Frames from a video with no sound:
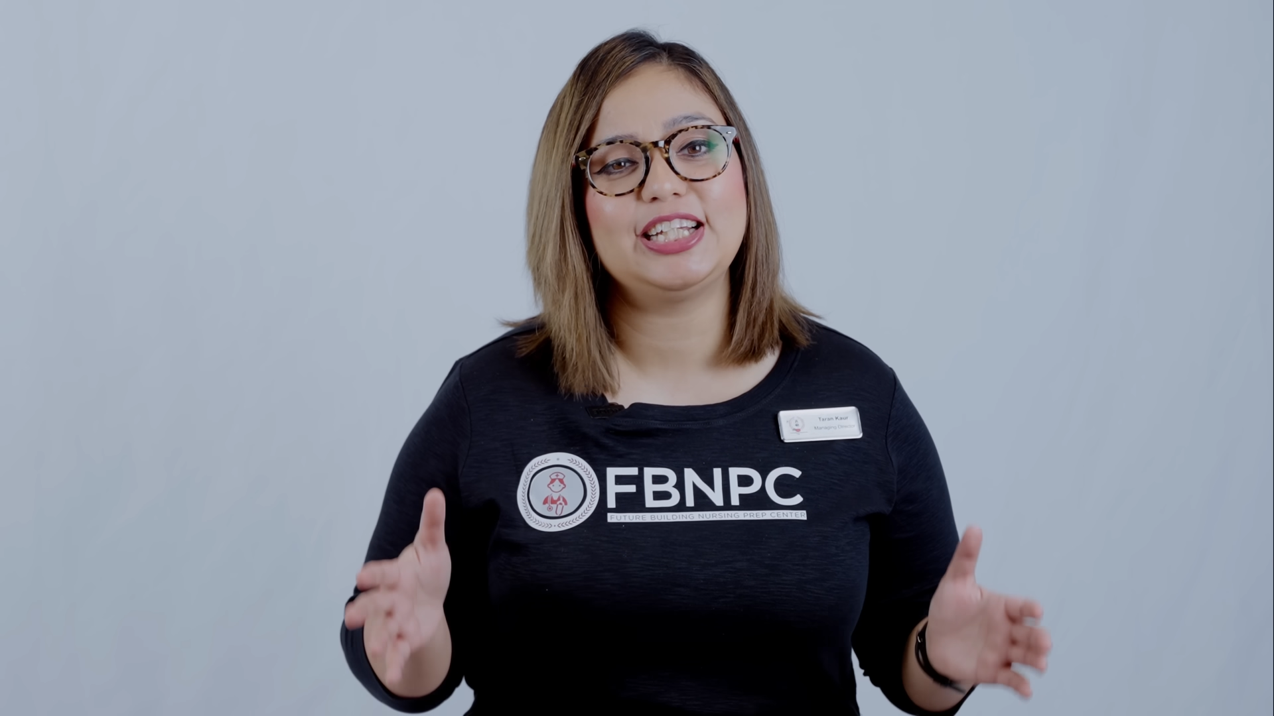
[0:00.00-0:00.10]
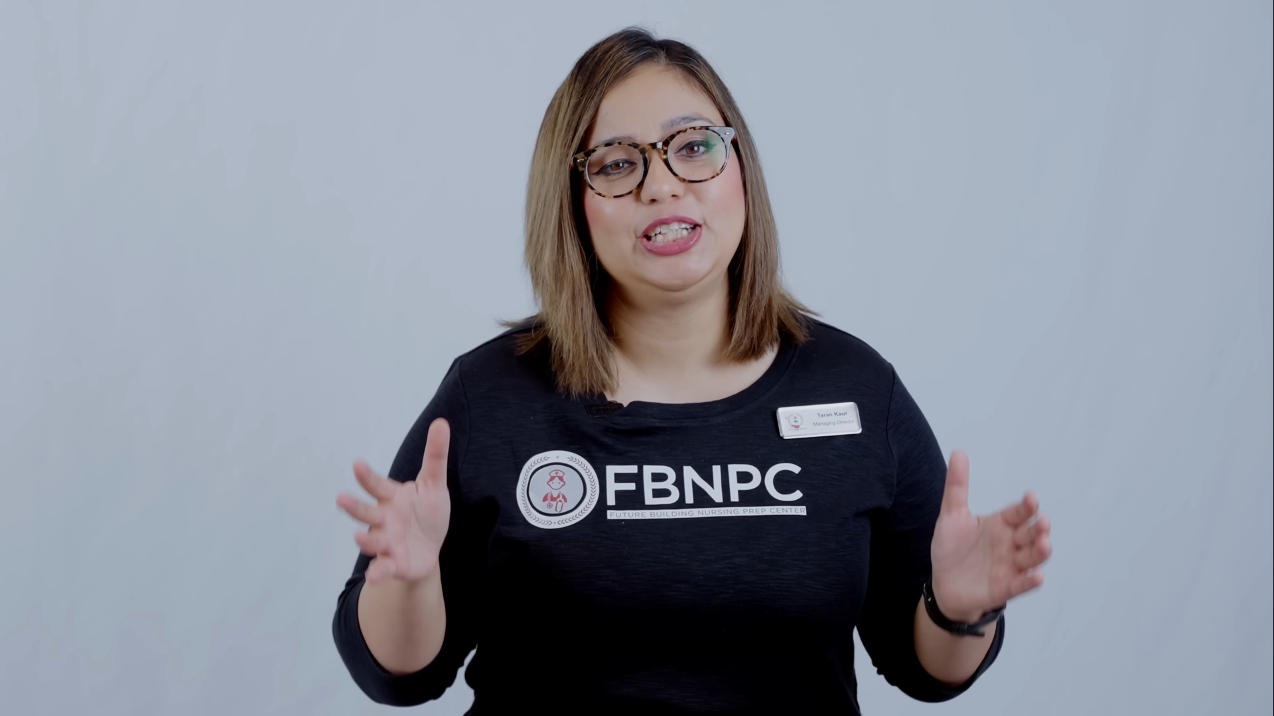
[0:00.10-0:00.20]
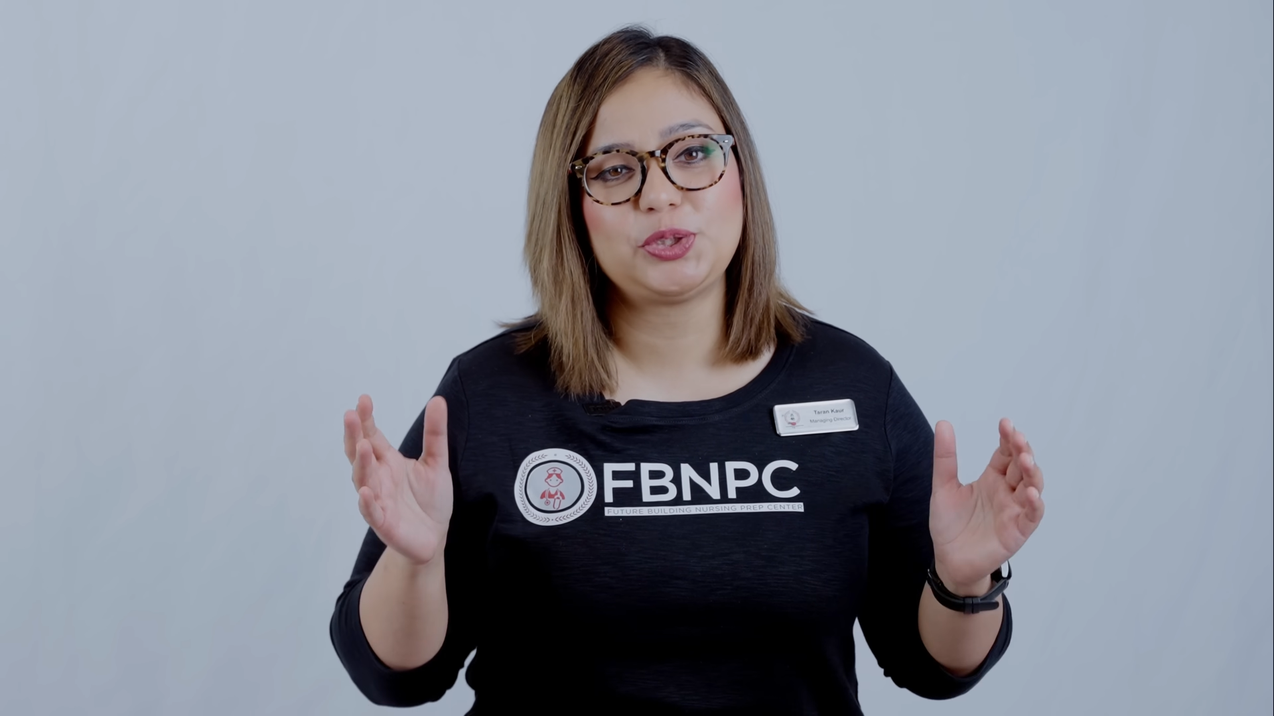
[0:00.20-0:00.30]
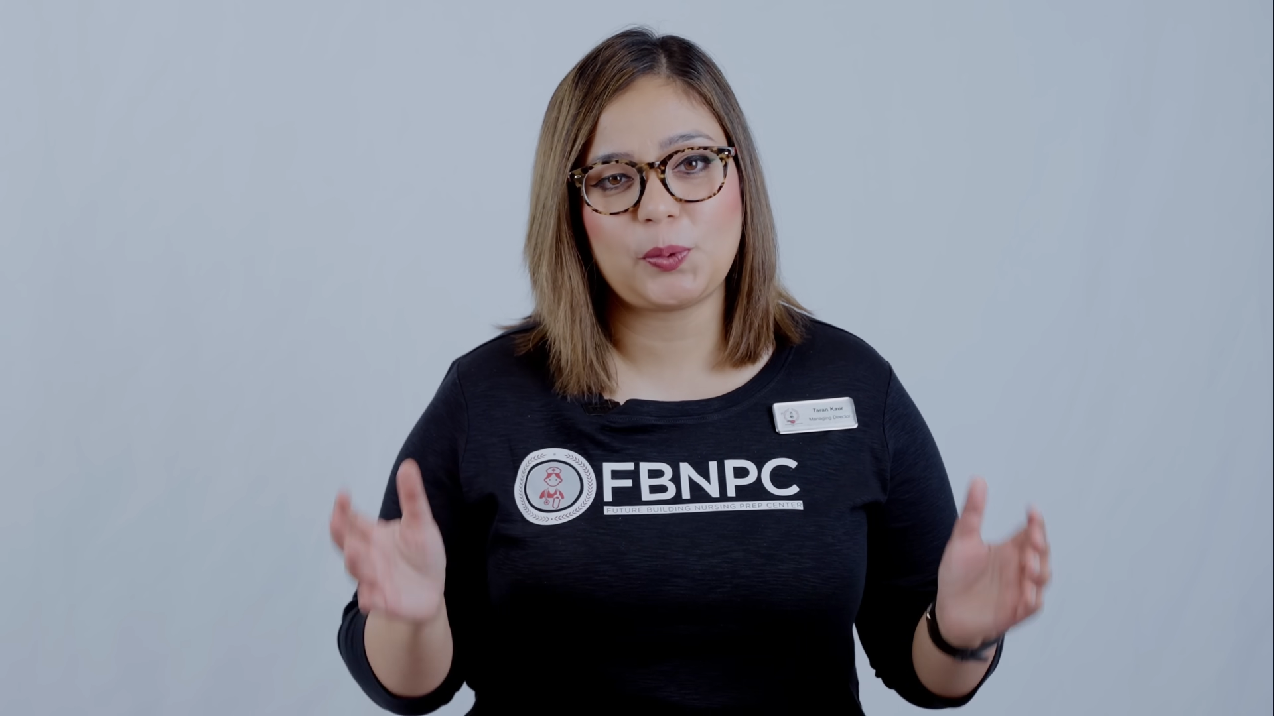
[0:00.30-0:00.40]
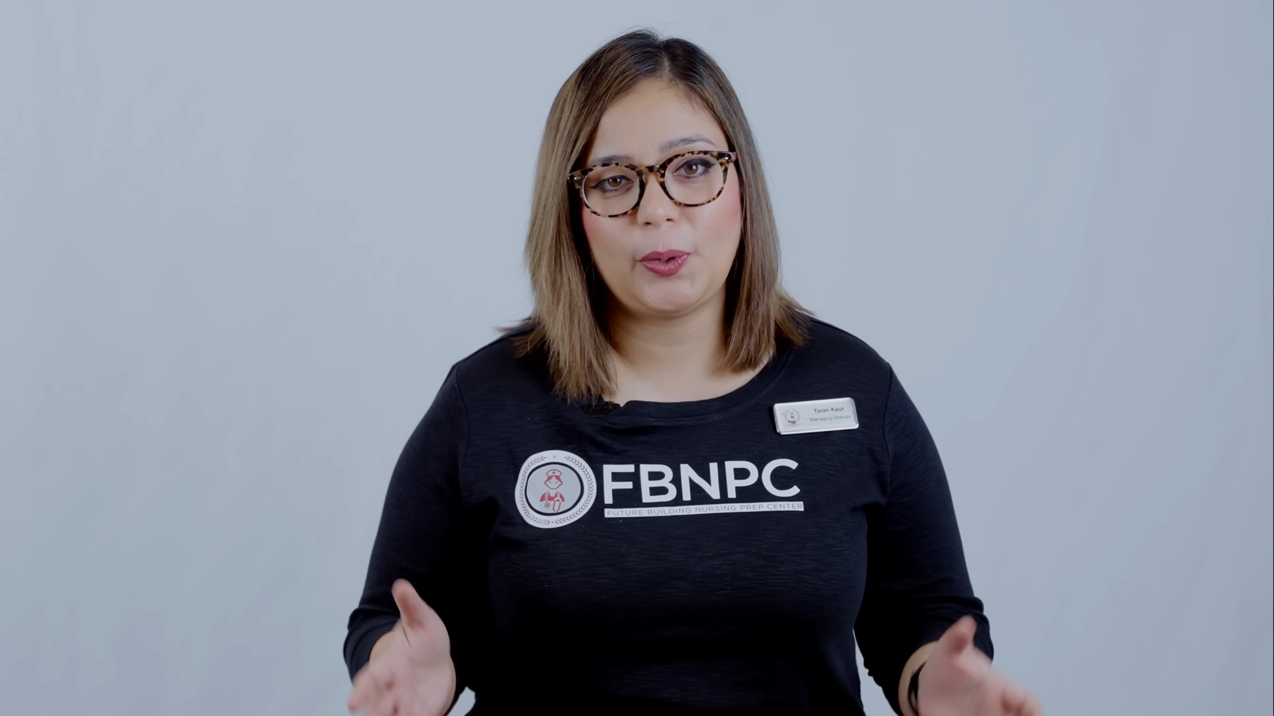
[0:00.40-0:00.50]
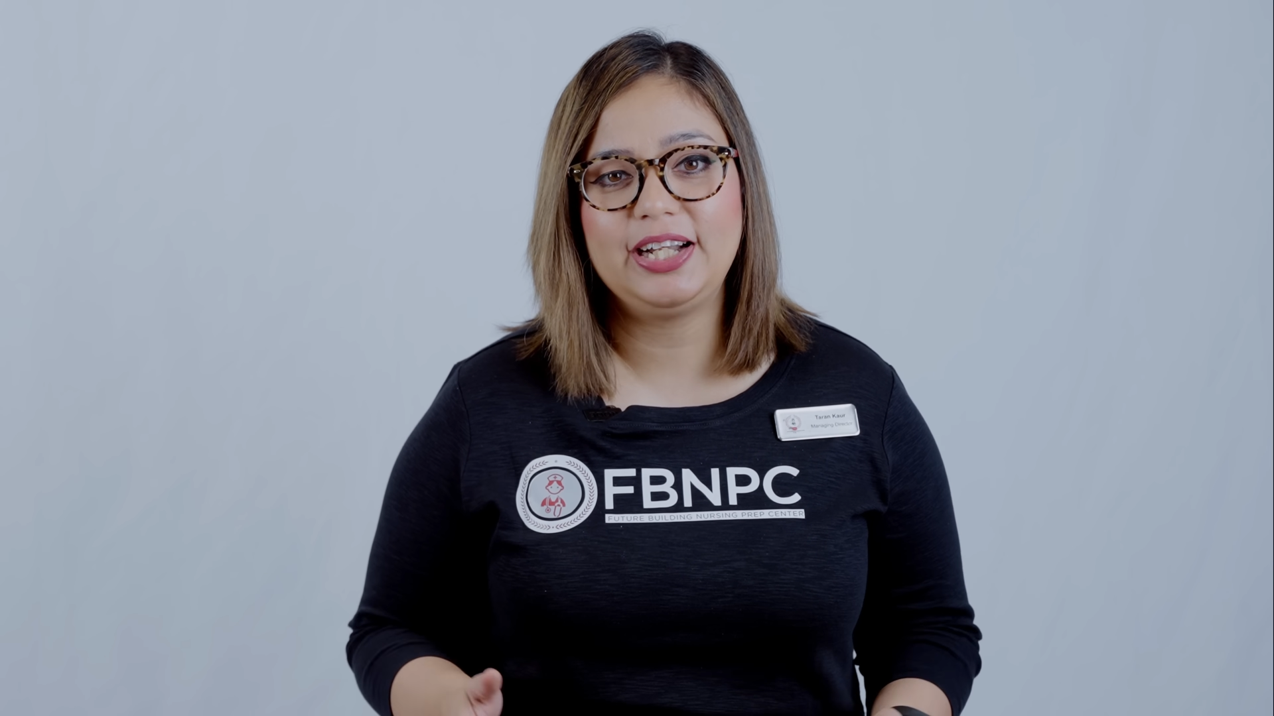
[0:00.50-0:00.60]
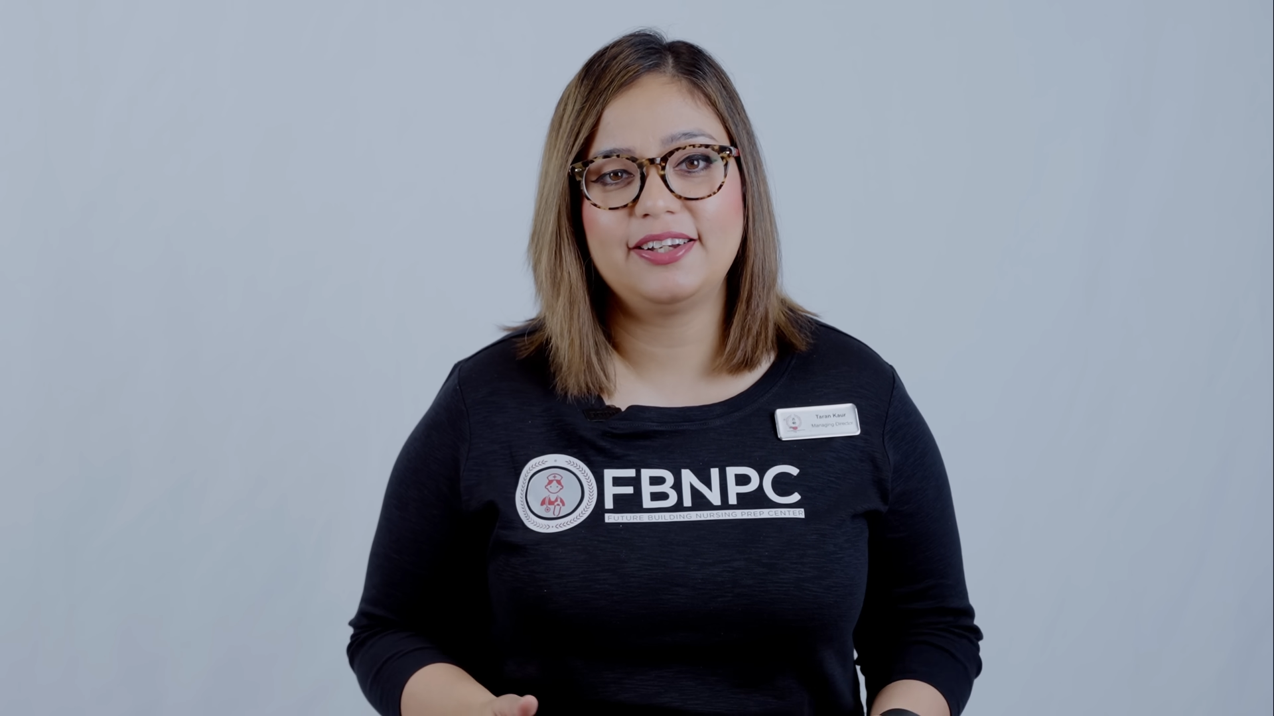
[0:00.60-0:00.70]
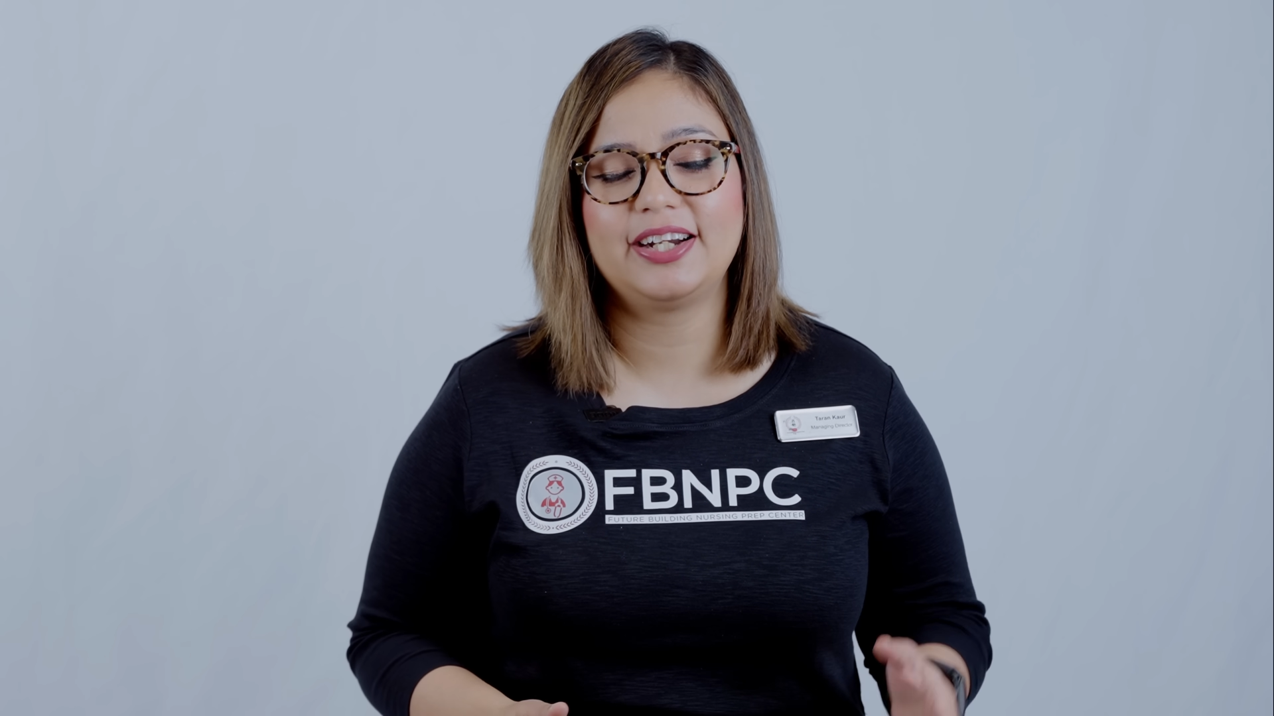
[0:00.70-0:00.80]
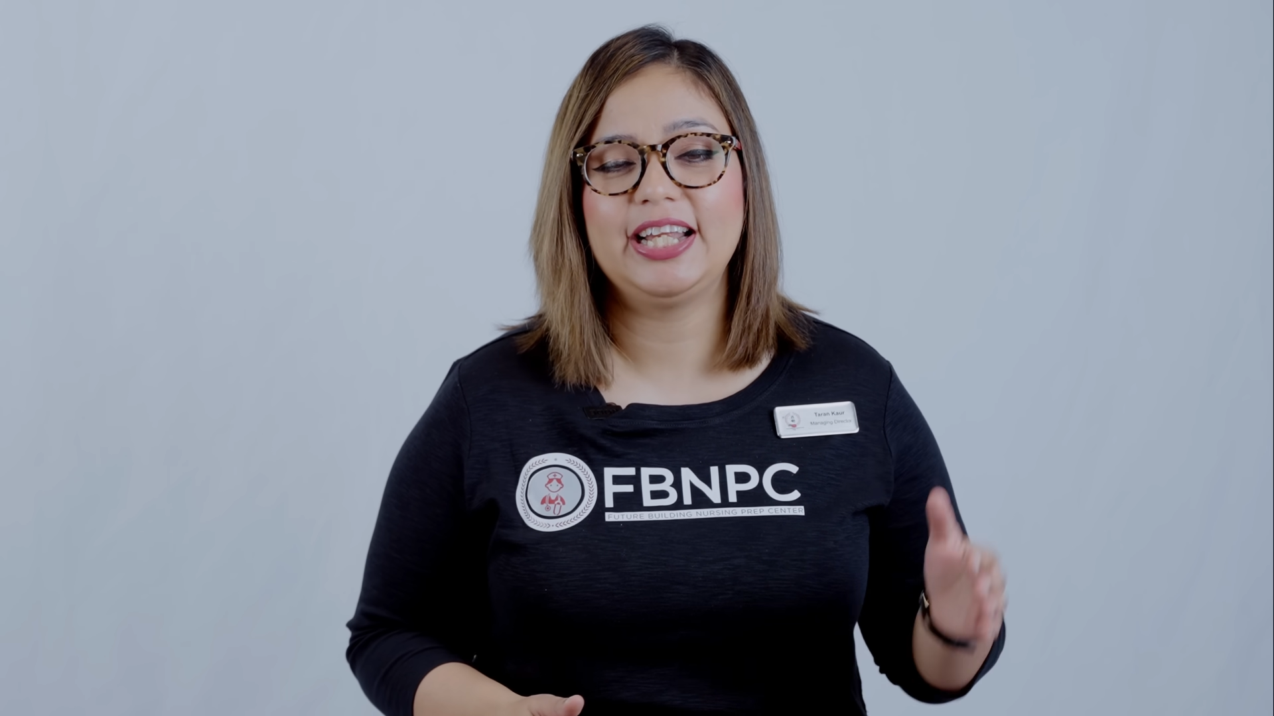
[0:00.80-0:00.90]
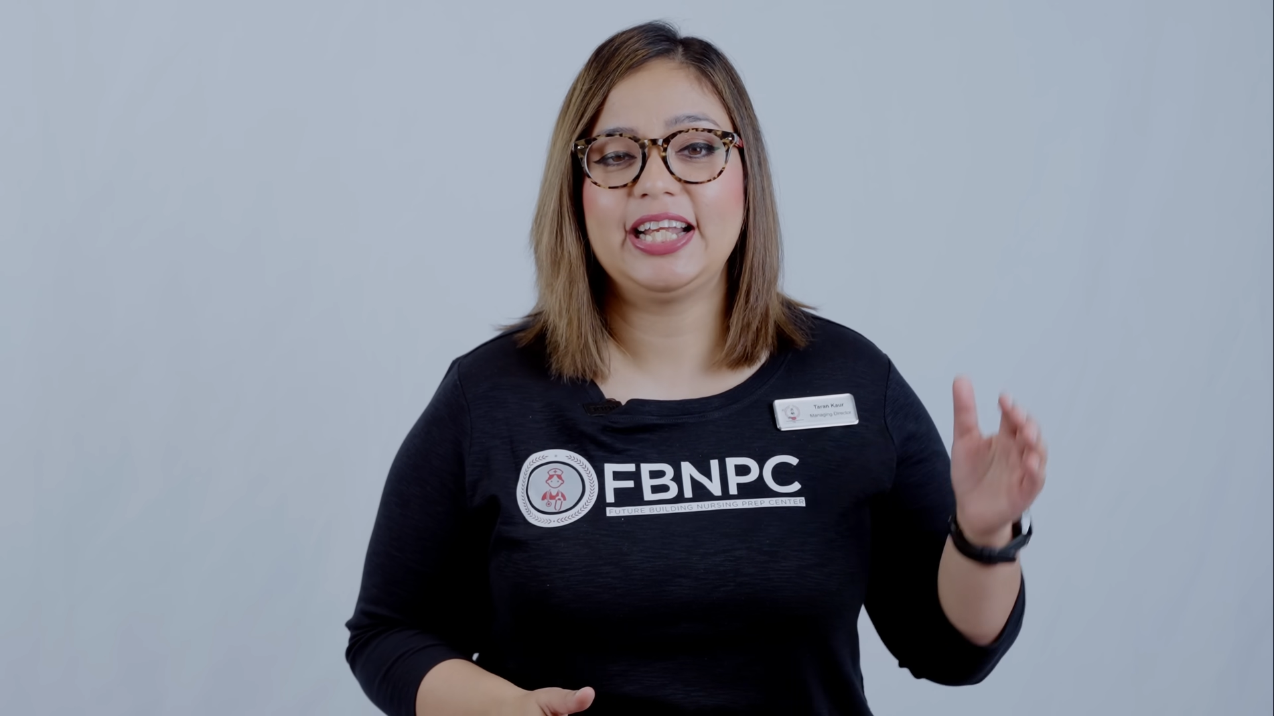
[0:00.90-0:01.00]
enjoyed
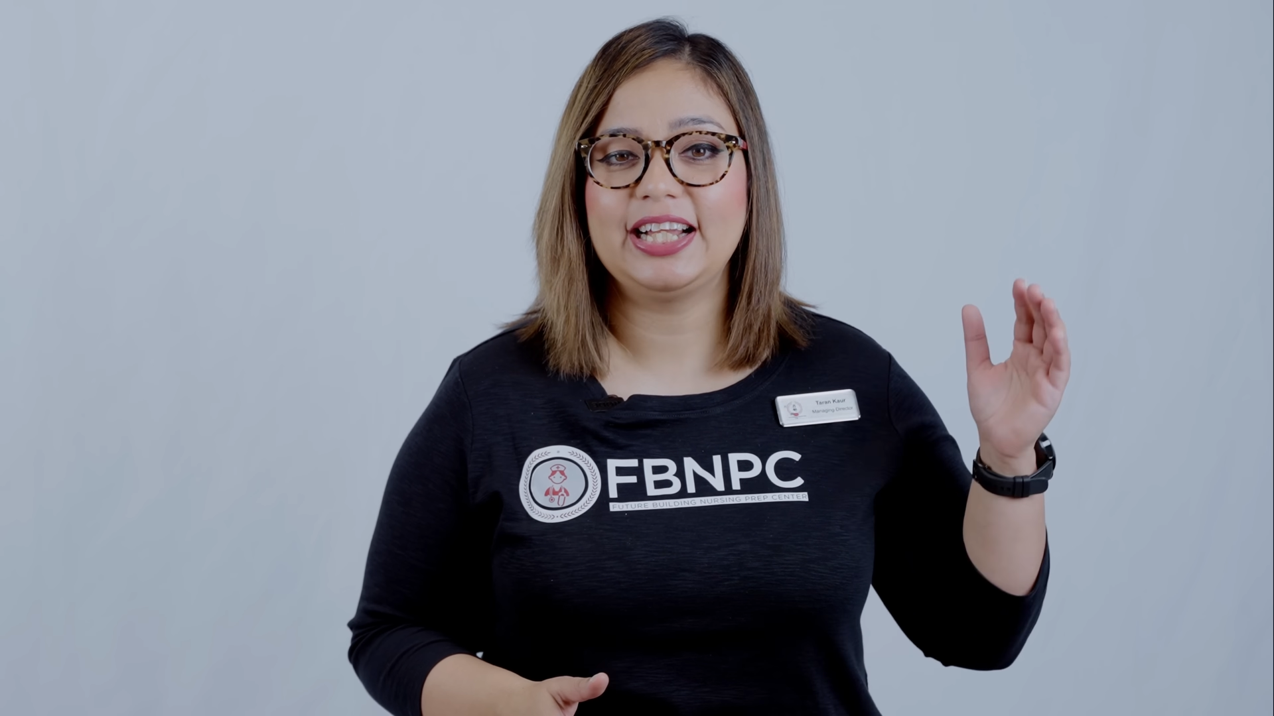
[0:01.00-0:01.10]
learning